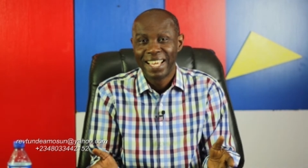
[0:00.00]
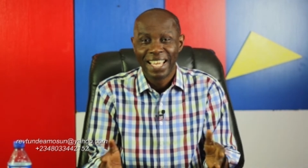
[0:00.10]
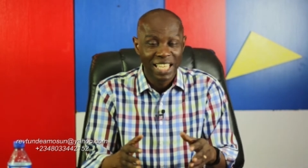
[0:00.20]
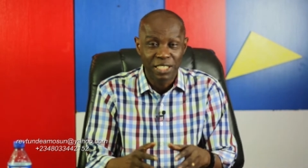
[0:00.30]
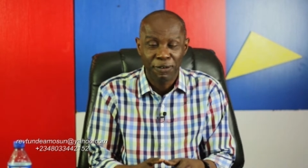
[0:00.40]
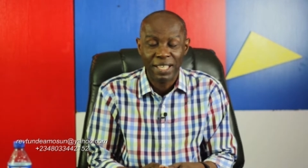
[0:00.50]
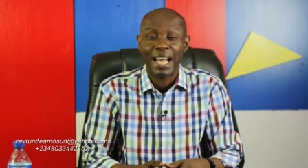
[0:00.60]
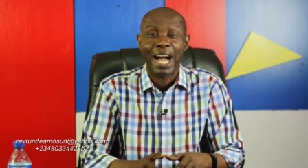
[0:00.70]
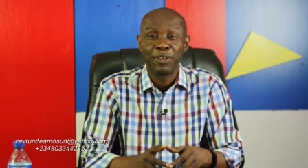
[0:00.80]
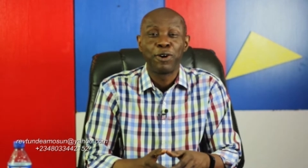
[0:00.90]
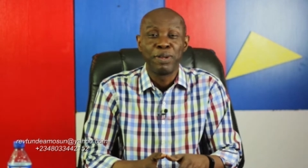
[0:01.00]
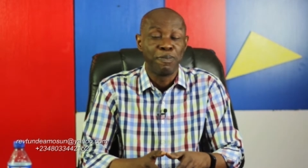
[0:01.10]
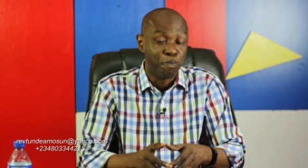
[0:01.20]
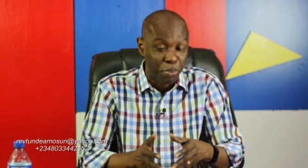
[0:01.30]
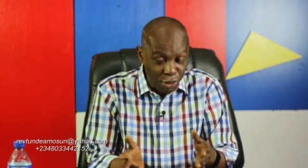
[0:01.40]
His faith had not been
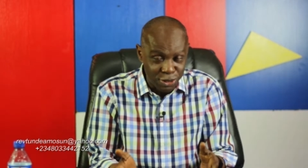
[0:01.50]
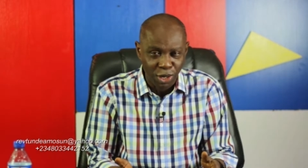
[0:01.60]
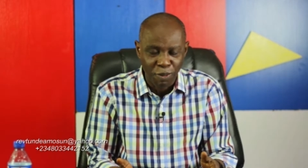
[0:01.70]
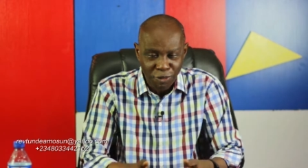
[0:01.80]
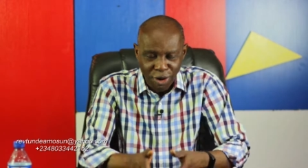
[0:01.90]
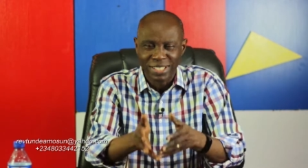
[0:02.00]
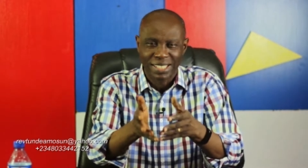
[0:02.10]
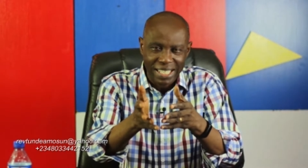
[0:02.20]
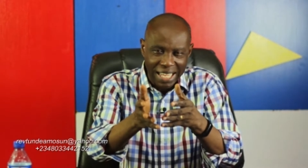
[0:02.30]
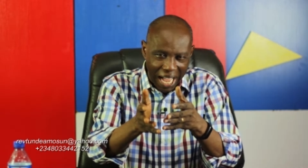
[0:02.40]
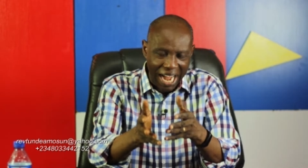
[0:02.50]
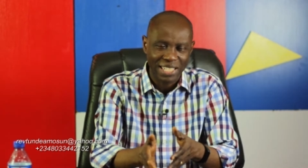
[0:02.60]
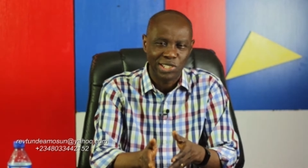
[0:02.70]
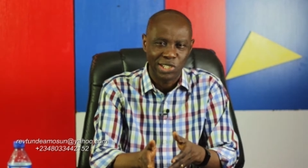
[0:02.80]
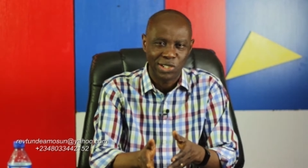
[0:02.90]
built up. Of course, he
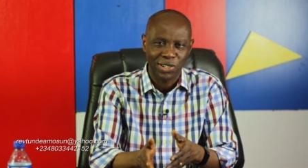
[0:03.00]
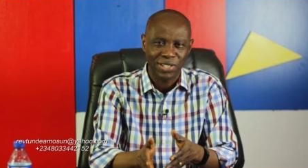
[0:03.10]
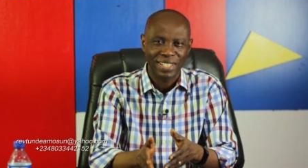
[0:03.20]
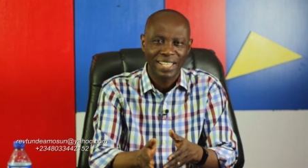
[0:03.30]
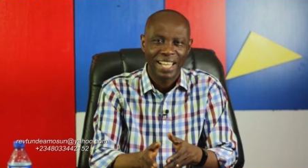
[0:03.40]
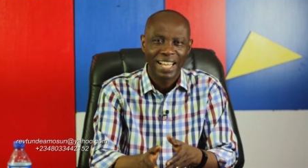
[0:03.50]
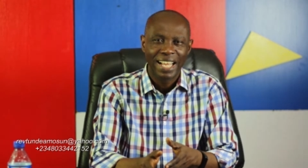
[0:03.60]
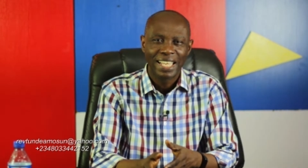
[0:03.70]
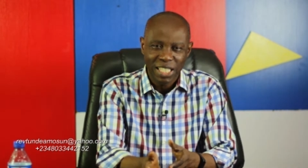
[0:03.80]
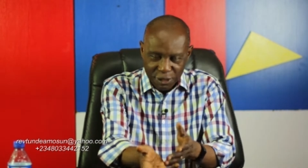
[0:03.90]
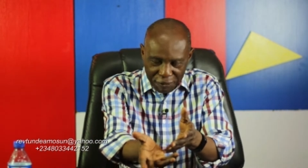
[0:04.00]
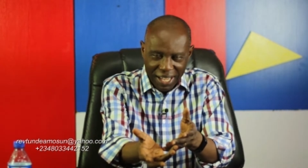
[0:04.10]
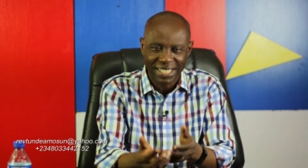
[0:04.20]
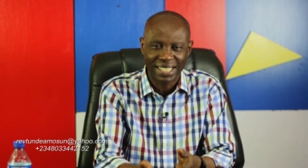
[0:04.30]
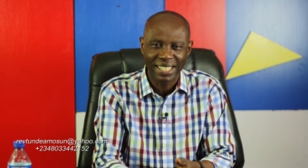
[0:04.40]
had Jesus. His
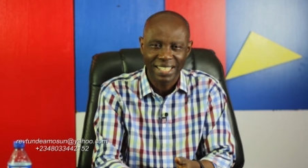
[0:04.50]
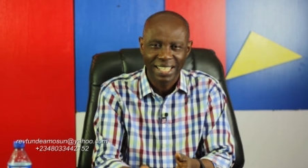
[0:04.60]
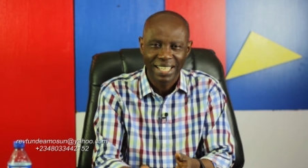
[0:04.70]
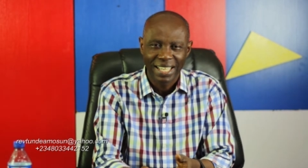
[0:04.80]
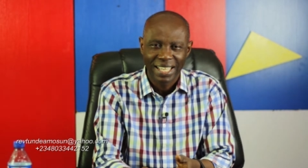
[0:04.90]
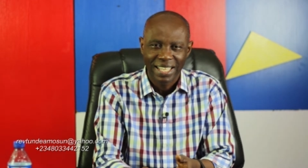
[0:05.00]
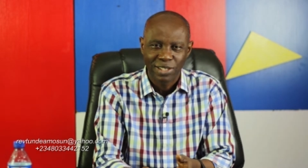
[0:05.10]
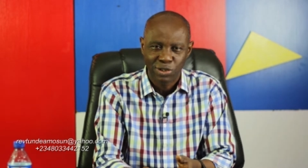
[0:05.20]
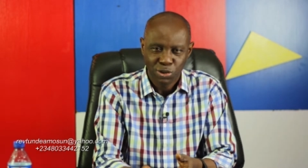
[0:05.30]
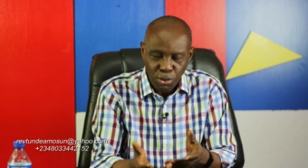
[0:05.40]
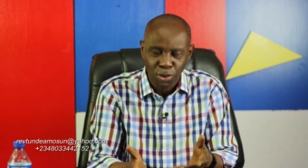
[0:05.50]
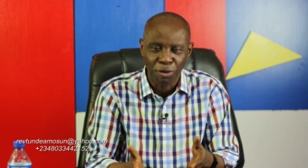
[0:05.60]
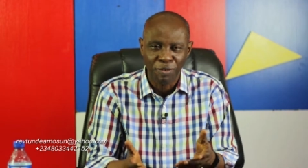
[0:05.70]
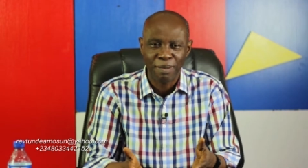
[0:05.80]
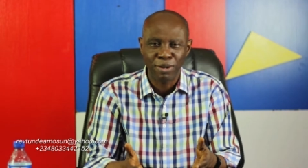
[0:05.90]
faith took
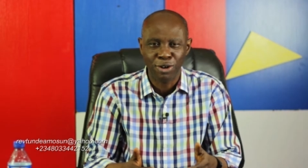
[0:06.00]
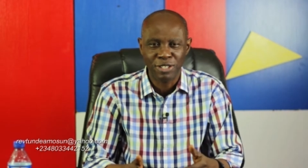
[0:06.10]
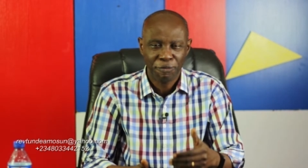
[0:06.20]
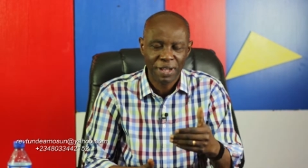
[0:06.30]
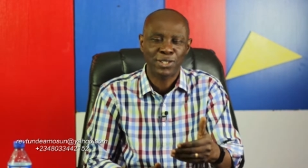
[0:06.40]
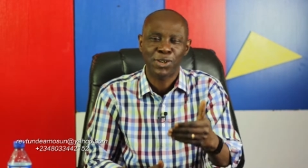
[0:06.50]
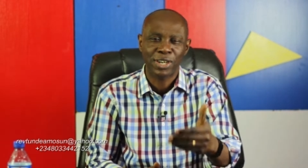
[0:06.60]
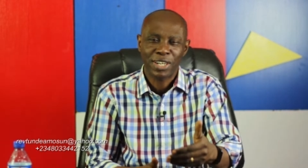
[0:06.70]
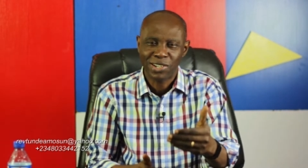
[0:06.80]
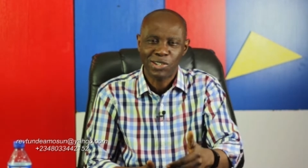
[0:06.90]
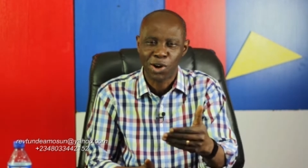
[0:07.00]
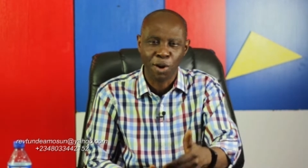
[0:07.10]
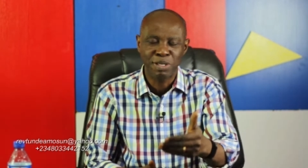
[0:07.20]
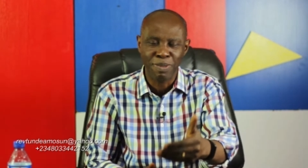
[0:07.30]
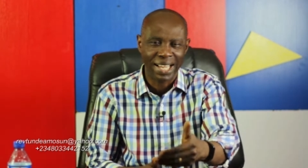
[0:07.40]
over because faith
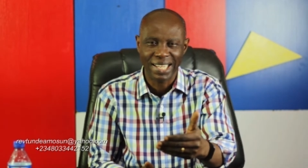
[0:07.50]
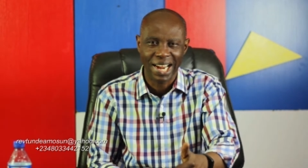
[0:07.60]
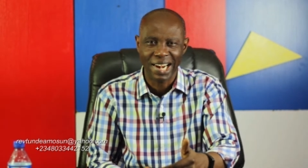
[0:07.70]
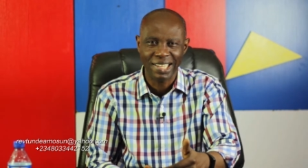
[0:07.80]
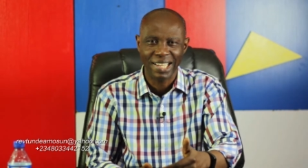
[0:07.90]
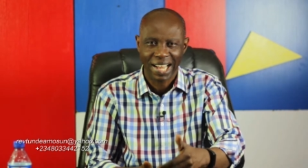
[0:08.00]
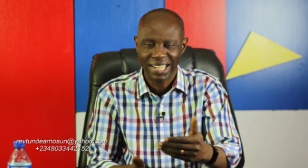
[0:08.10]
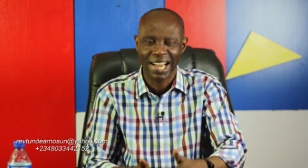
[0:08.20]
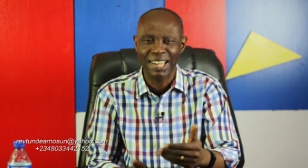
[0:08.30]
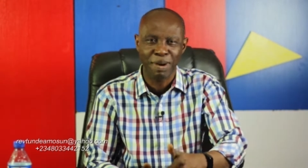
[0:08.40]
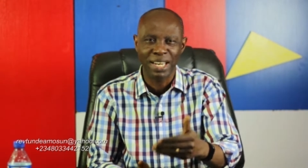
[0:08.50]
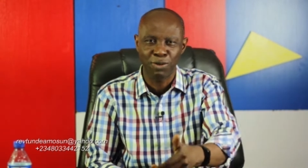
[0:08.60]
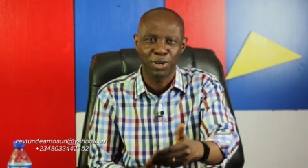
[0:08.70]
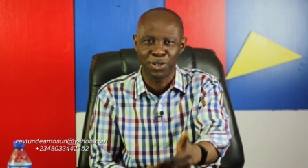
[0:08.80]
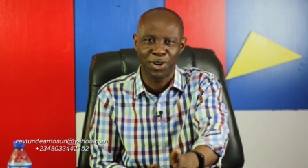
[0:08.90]
comes by hearing and hearing by the
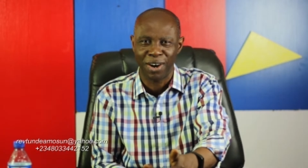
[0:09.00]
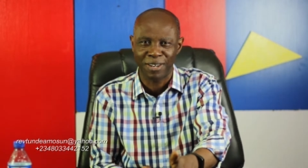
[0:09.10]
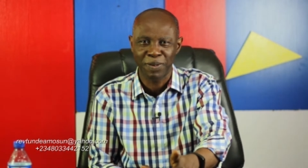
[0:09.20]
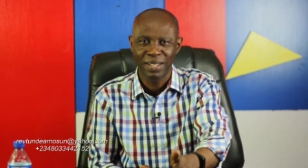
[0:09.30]
word of God.